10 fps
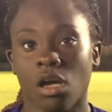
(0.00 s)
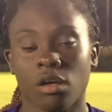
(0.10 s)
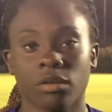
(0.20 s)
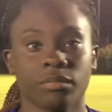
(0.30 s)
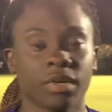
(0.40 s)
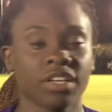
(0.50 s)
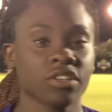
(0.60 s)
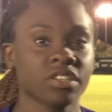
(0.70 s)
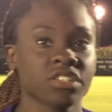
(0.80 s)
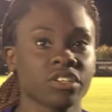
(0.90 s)
I
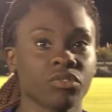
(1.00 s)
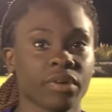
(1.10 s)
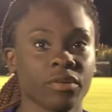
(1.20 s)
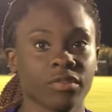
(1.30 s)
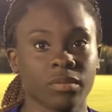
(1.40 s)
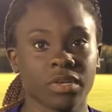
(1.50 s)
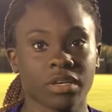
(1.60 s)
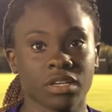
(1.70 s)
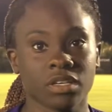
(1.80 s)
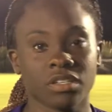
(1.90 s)
saw this as a great win
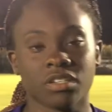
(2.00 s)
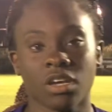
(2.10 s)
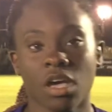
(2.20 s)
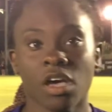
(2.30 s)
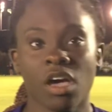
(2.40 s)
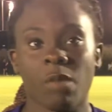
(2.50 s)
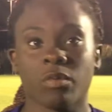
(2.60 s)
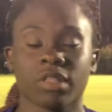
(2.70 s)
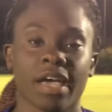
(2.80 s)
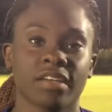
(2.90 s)
because I
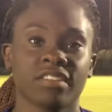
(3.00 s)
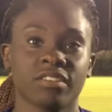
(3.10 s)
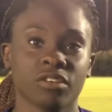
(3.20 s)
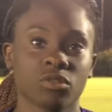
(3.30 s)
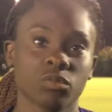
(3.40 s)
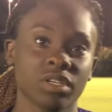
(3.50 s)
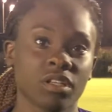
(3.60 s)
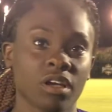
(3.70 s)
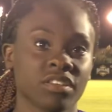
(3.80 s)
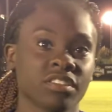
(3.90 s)
remember last year we
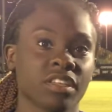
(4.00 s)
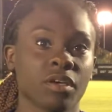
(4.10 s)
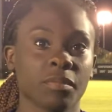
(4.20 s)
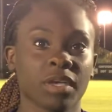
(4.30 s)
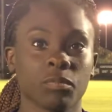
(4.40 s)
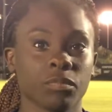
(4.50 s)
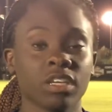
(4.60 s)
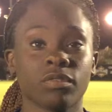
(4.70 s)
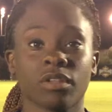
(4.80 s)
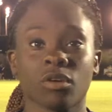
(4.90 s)
lost to them, and
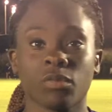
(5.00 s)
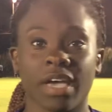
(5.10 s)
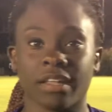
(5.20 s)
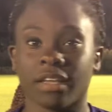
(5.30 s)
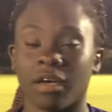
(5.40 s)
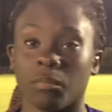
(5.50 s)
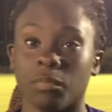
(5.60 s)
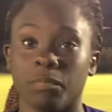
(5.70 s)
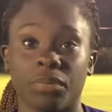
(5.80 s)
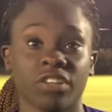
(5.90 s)
even though we had a
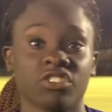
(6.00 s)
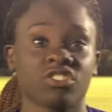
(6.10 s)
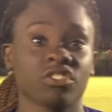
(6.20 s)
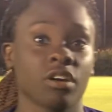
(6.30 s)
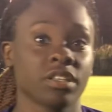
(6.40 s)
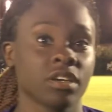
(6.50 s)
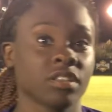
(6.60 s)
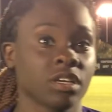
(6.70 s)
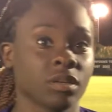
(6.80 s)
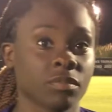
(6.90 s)
bunch of shots on
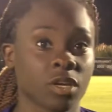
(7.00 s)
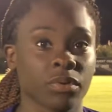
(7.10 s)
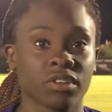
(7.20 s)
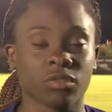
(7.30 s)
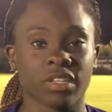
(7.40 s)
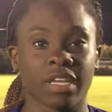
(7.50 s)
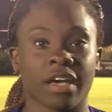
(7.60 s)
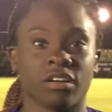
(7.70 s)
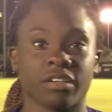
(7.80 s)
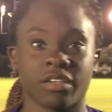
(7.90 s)
them compared to what they
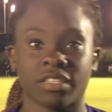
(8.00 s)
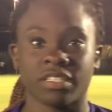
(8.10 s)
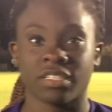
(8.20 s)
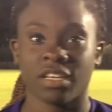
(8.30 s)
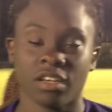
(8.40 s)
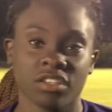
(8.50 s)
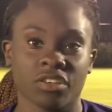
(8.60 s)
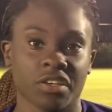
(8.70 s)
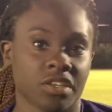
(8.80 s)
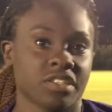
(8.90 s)
had on us,
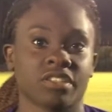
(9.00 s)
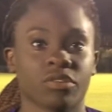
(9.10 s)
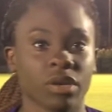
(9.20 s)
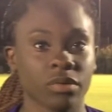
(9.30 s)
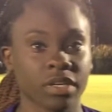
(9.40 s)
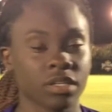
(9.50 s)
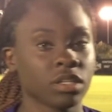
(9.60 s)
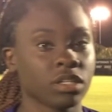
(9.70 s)
so I saw this as a great win.